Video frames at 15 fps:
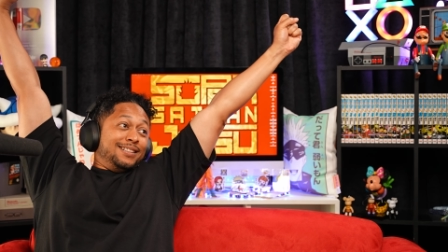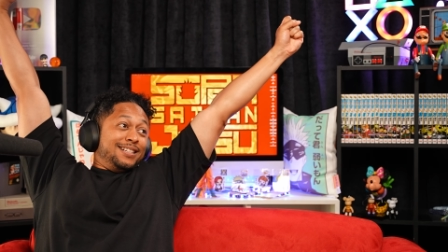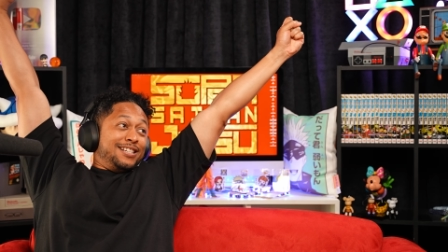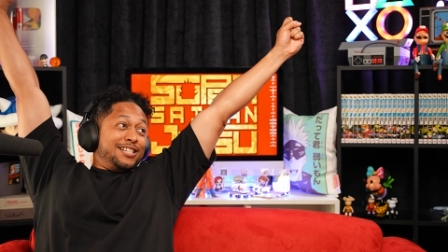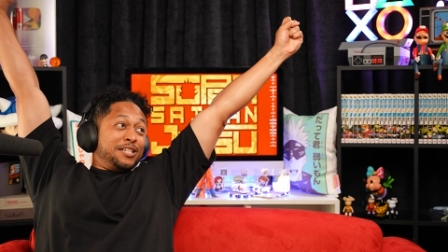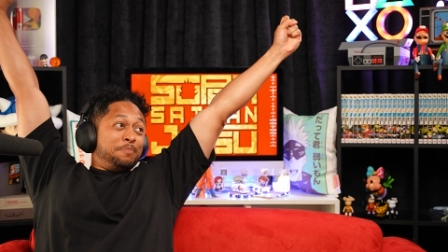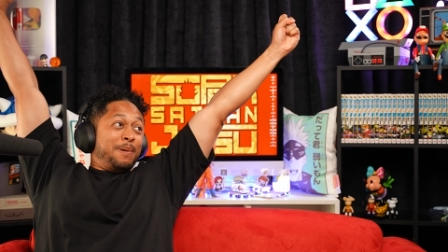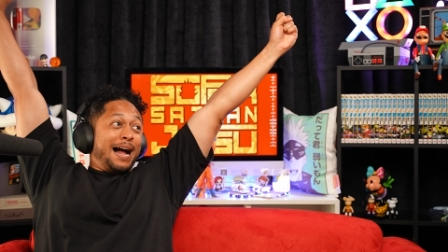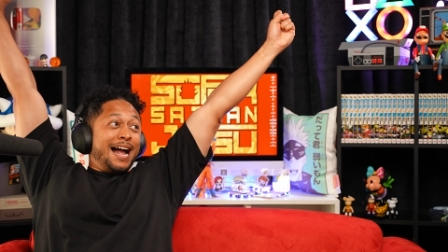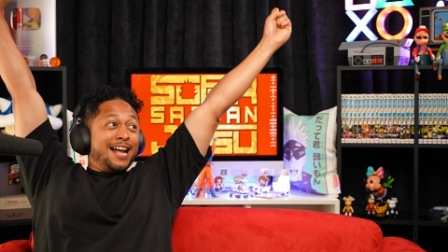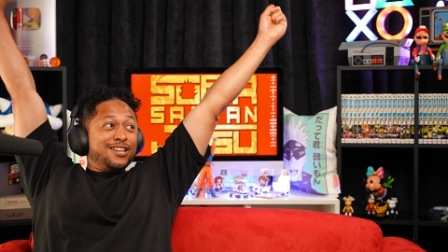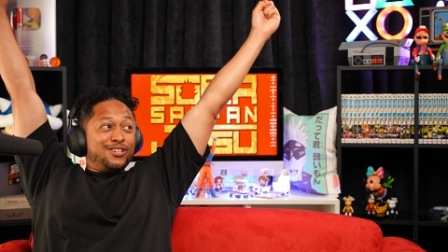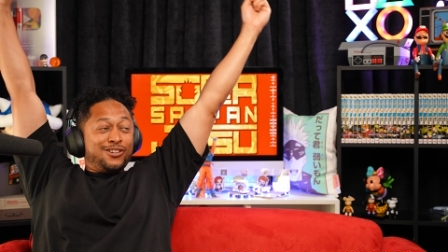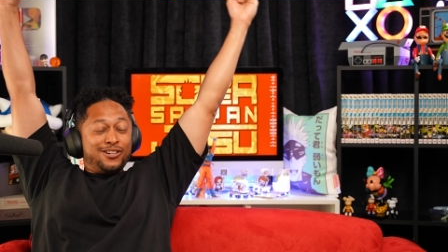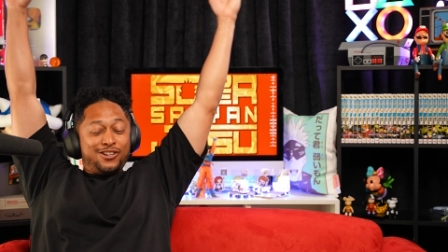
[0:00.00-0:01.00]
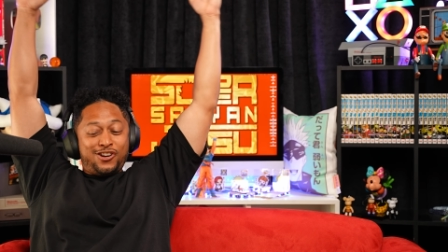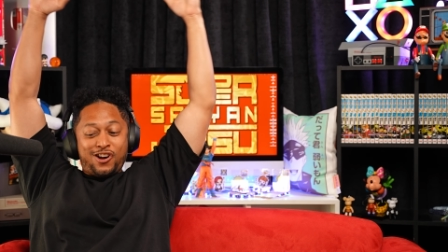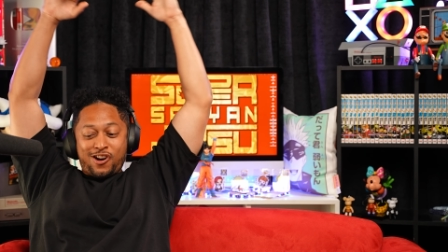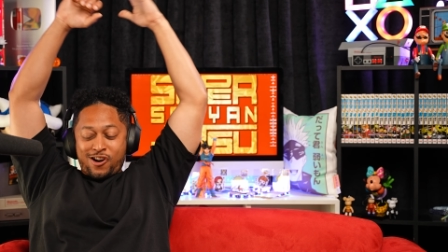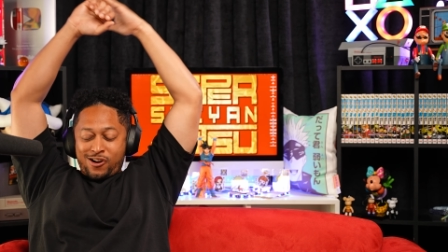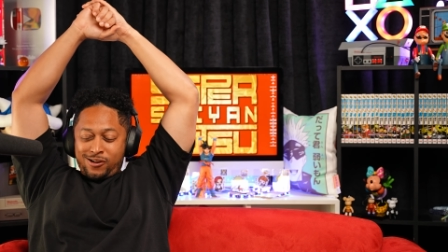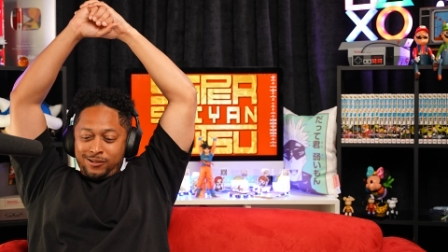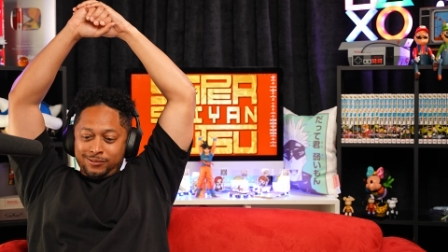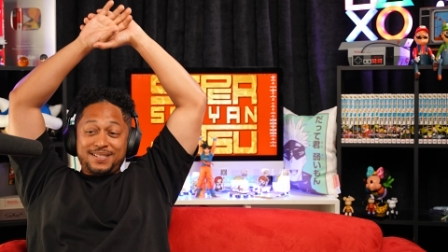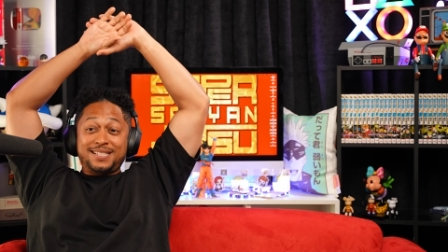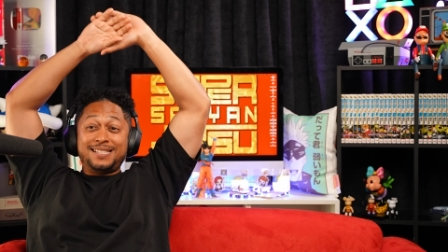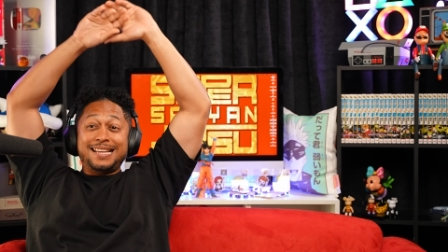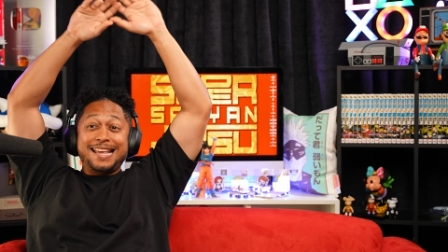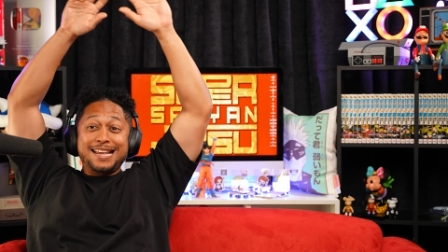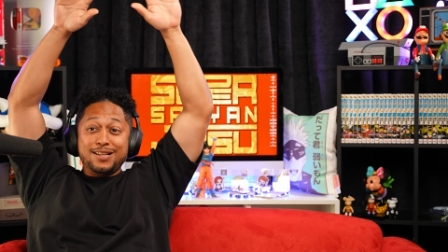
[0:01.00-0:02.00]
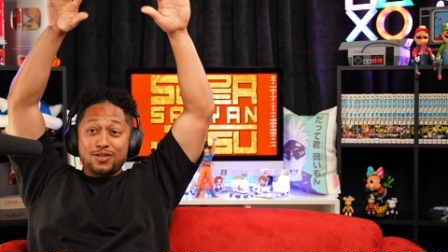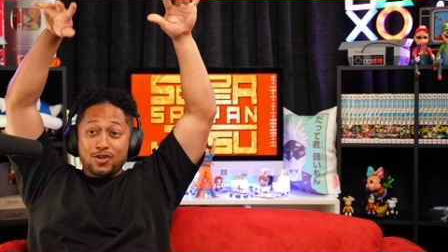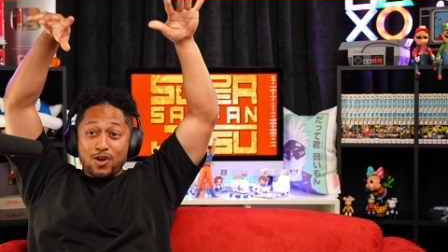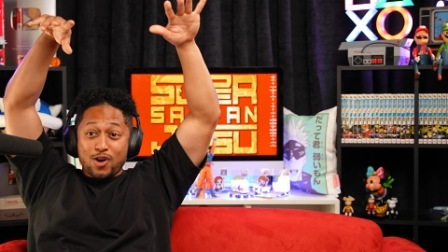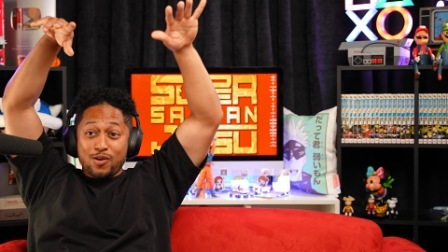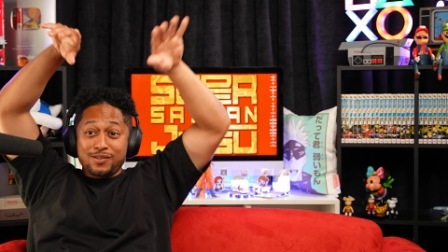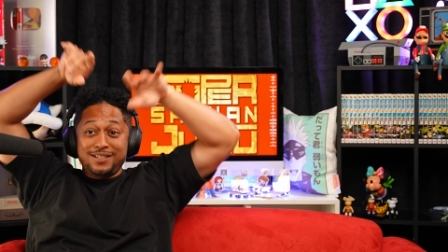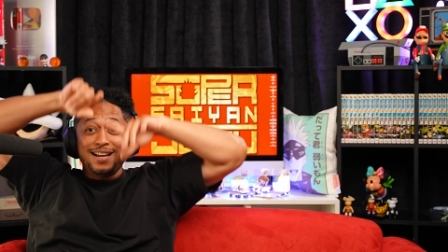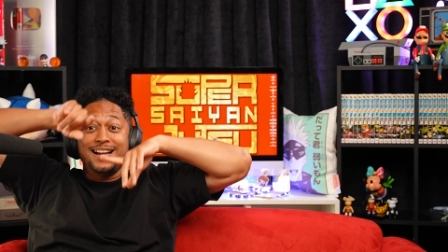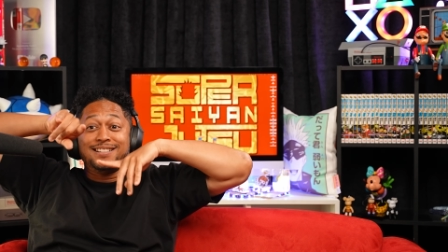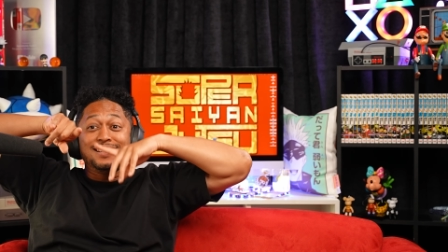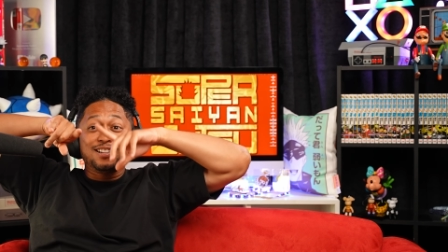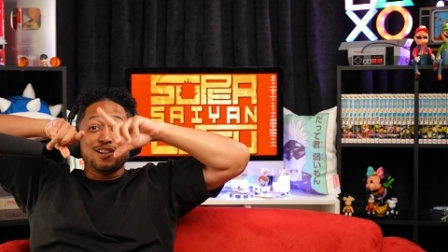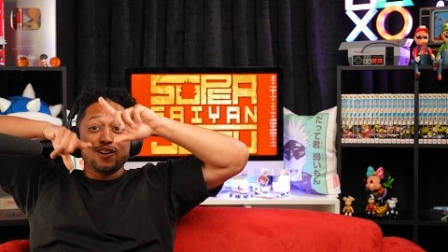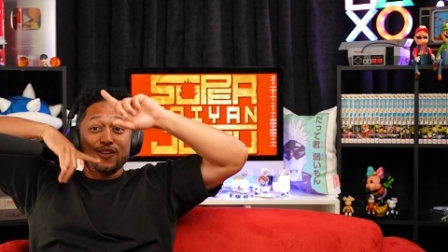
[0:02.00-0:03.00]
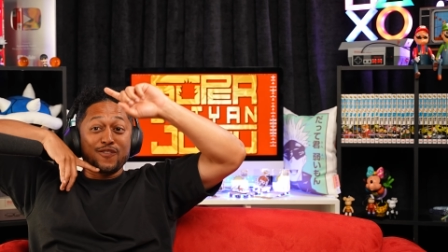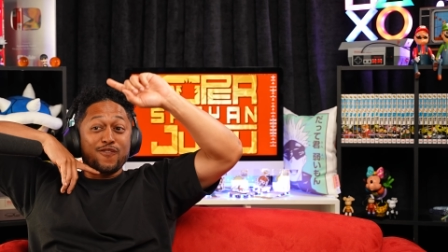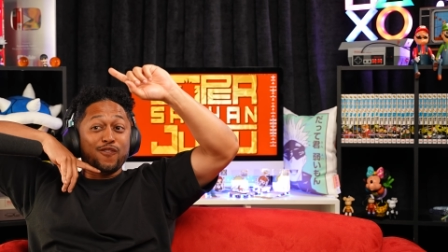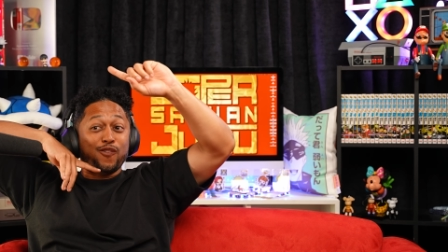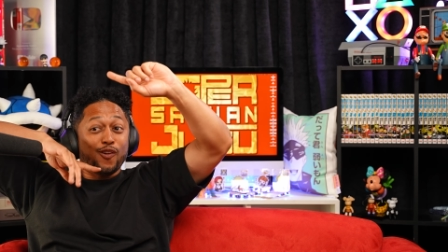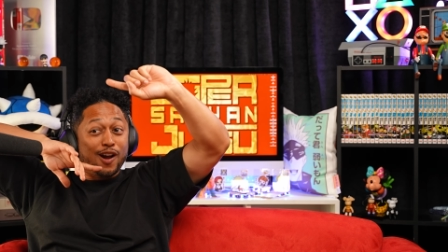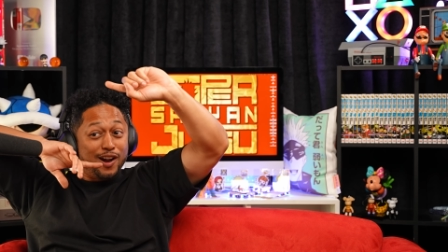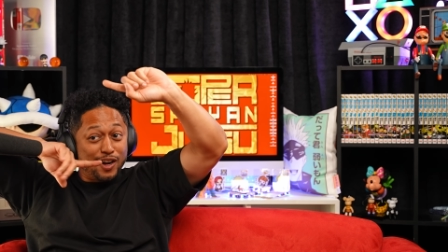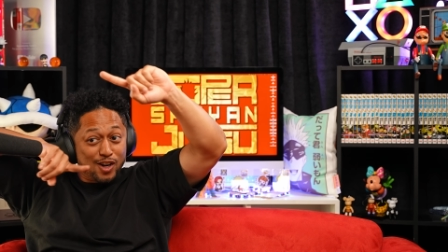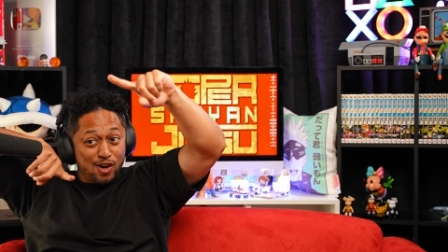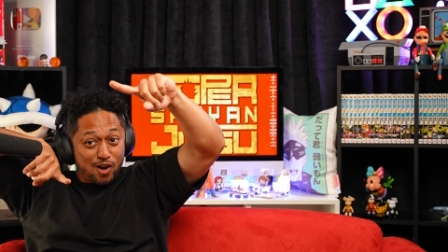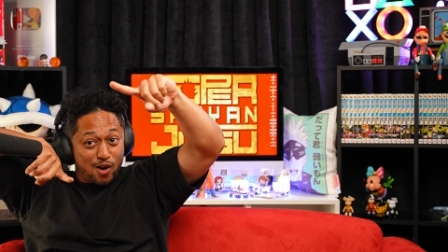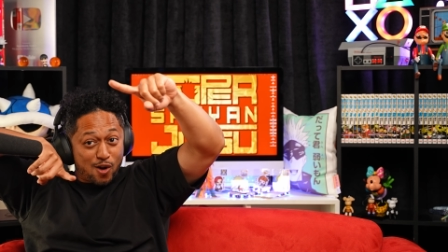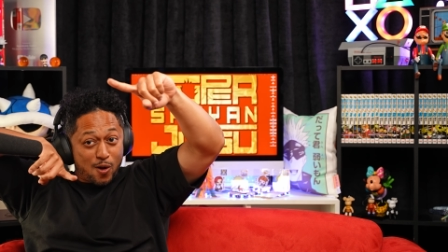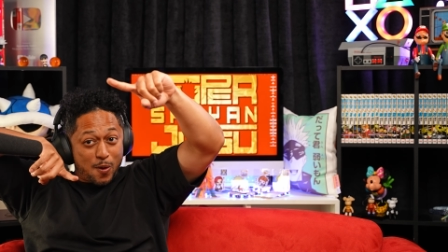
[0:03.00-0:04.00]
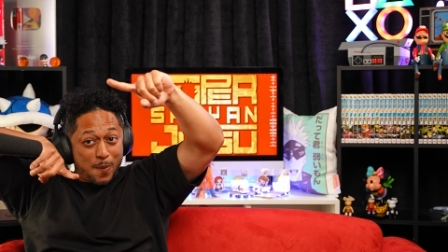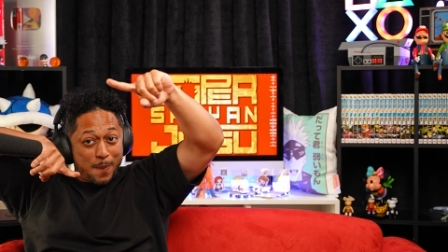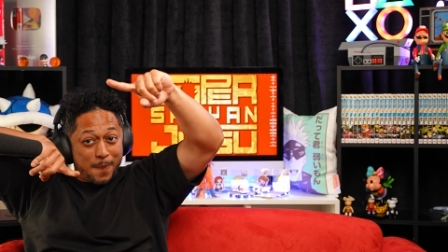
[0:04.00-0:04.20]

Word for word: Spies on girl, sees girl, doesn't confront girl.